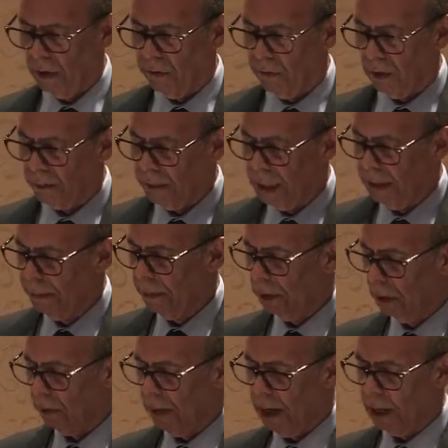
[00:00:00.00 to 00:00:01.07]
for people
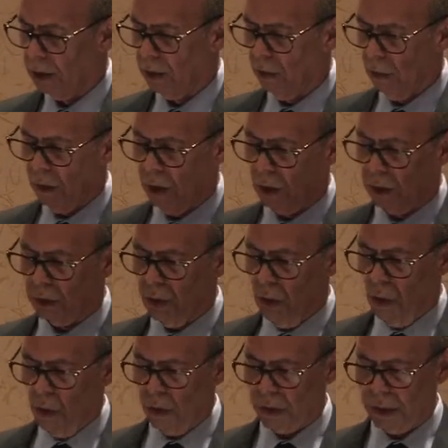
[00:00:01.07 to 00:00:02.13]
around the world
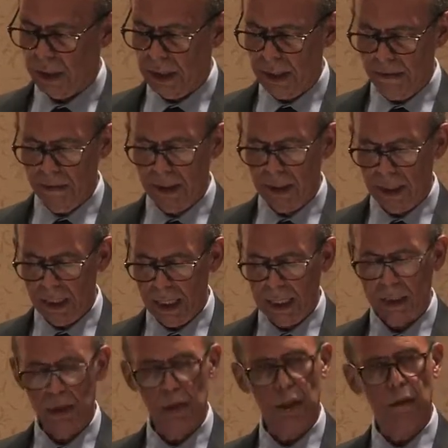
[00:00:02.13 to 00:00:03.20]
or to giving the
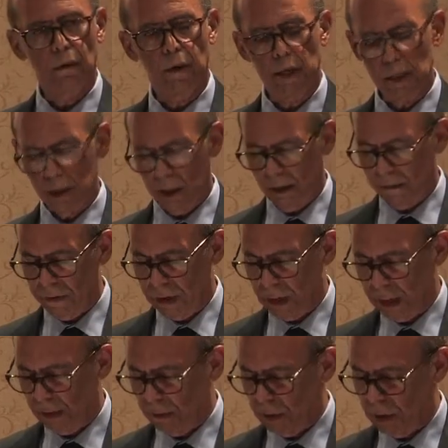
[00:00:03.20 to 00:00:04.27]
next generation of
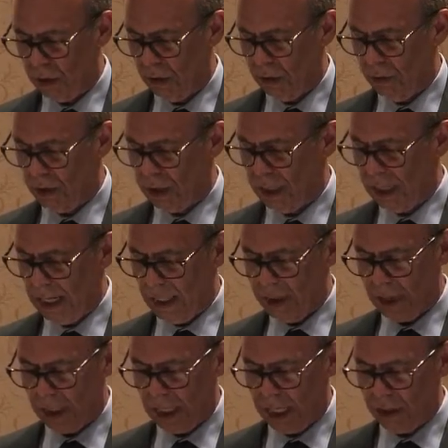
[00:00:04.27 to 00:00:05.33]
STEM students the
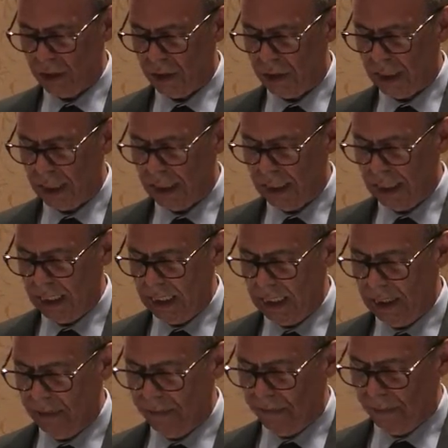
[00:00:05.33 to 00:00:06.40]
education they need
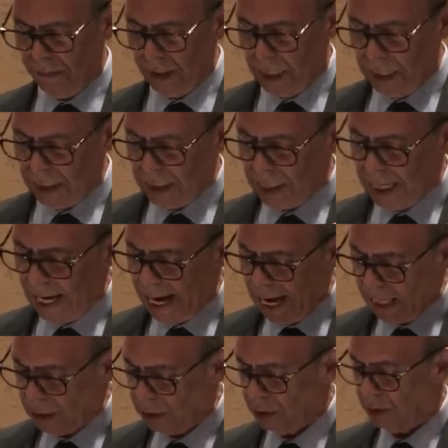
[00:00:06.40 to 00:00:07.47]
is an
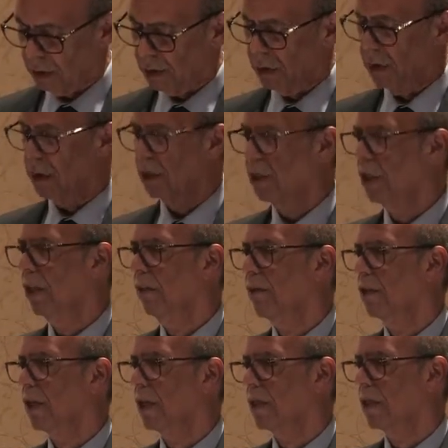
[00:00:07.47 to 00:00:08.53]
answer to the Chief
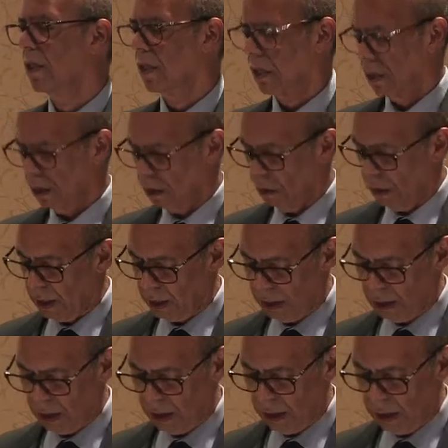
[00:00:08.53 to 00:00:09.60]
Justice's
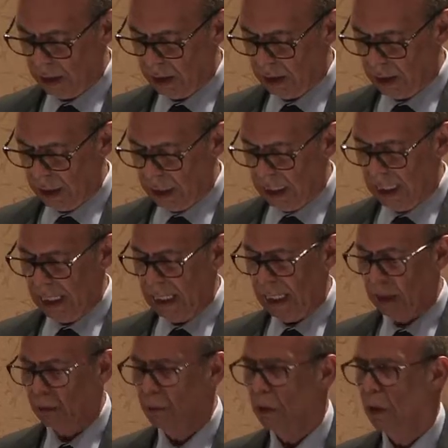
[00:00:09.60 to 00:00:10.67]
question.
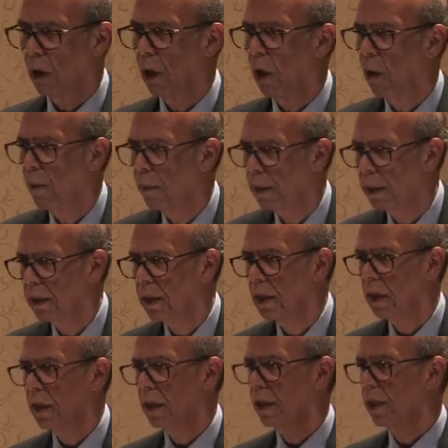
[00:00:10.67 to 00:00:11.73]
It will open
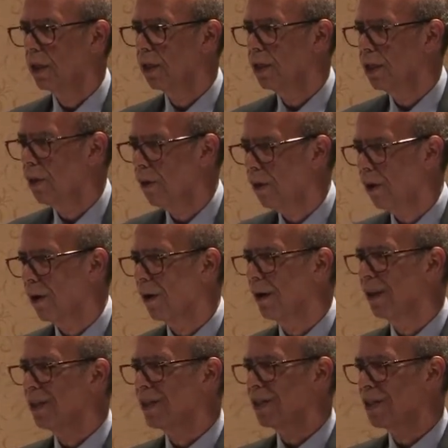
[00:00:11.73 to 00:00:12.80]
the door
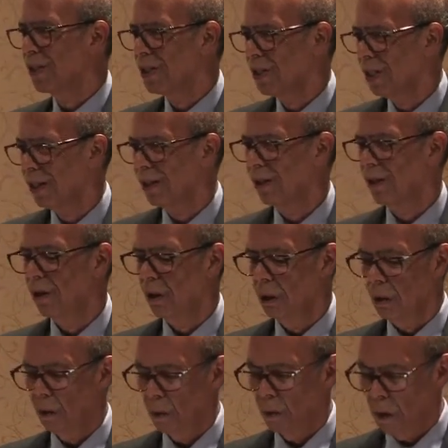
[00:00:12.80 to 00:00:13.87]
still
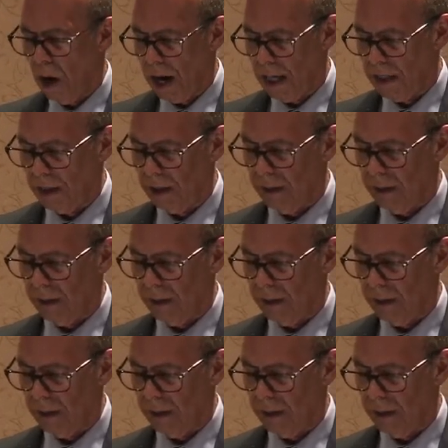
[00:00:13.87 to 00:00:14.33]
wider.